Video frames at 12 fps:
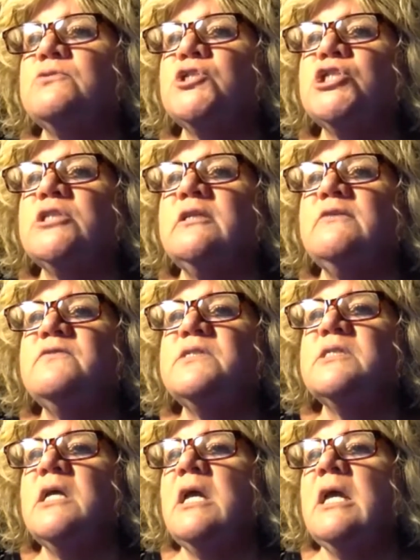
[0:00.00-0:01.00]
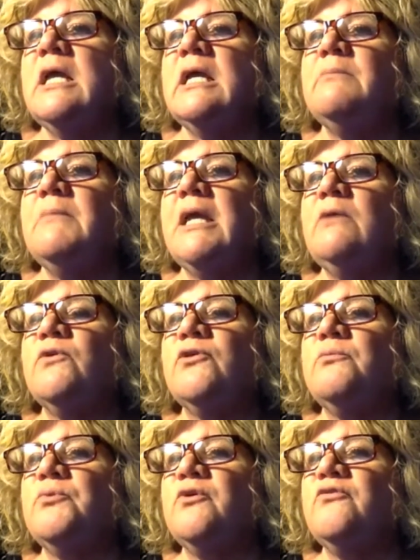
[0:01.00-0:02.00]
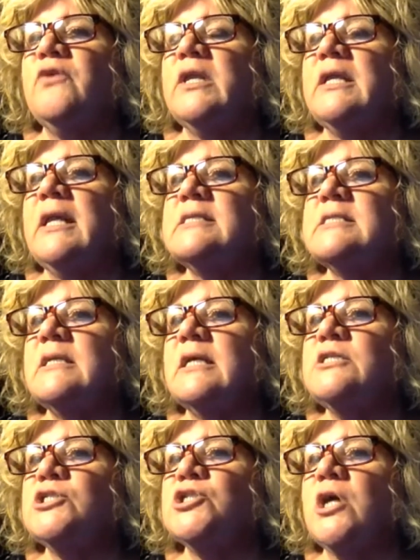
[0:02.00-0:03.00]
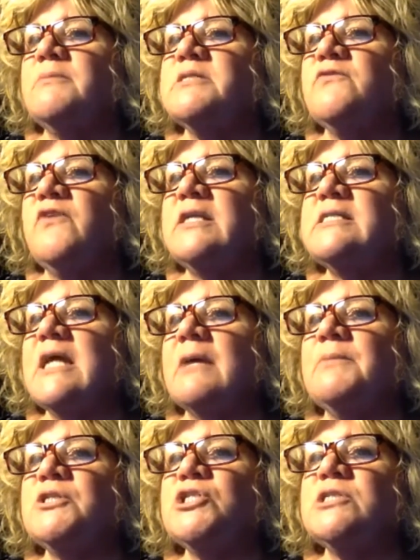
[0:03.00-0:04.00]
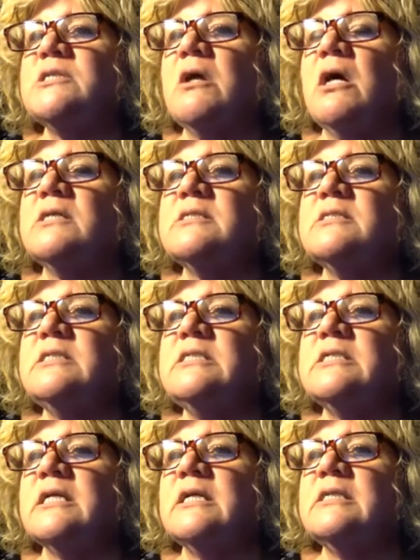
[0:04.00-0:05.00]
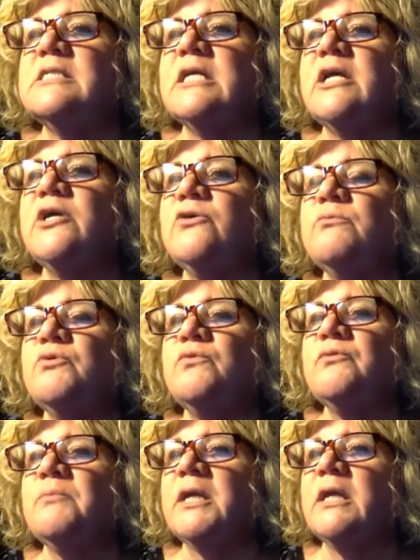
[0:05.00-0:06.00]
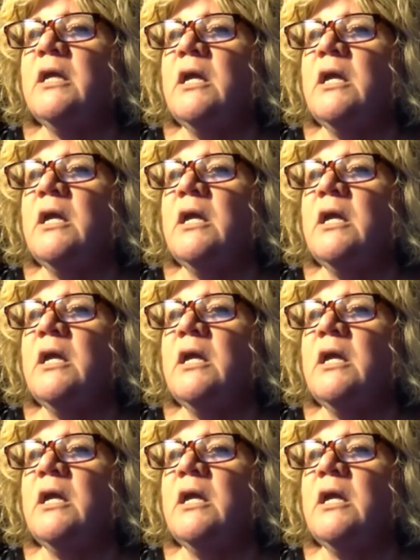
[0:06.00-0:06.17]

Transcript: She lives in Maine with her boyfriend and has a nice job as a vet tech, but she is constantly sick and terrible with money.